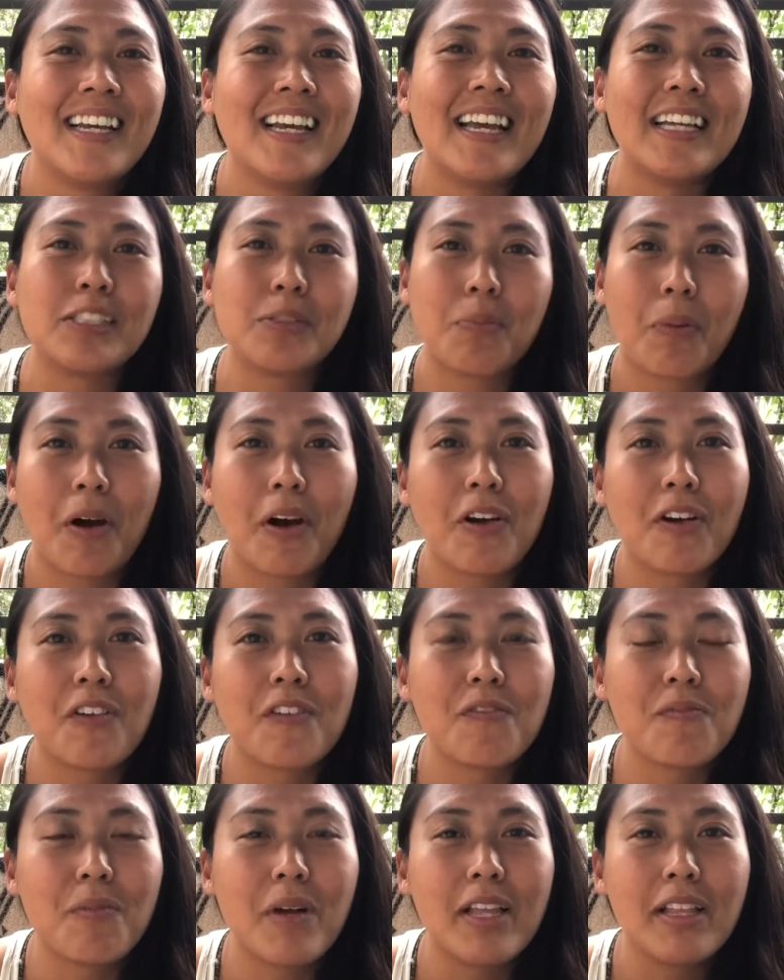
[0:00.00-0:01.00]
it's part
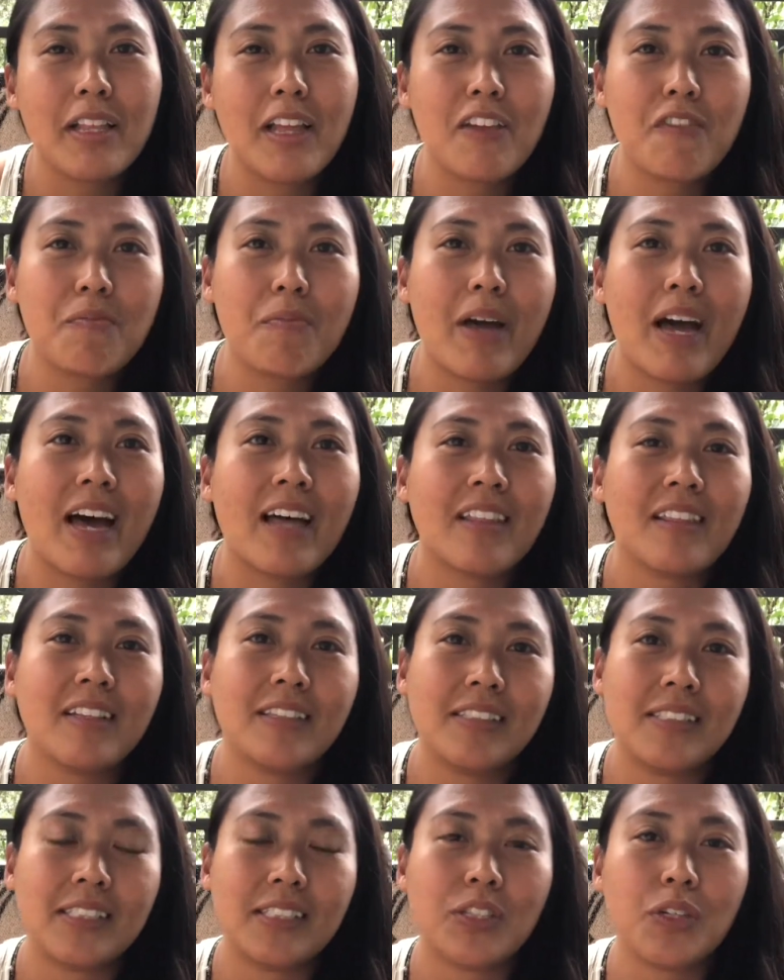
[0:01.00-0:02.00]
of my life path
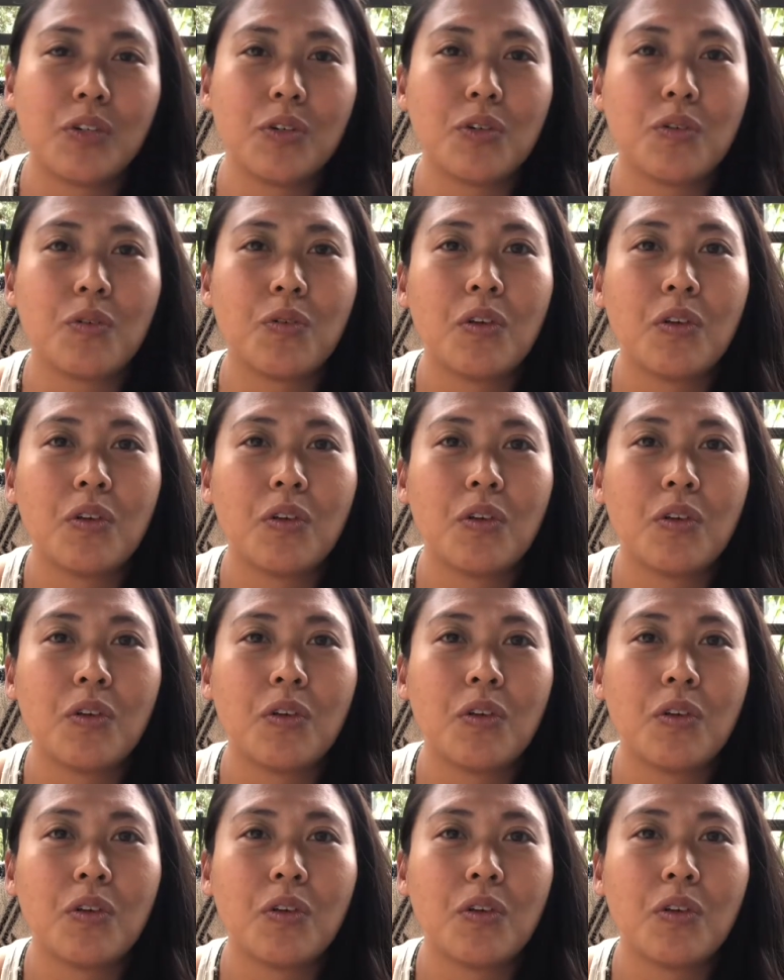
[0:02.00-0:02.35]
is to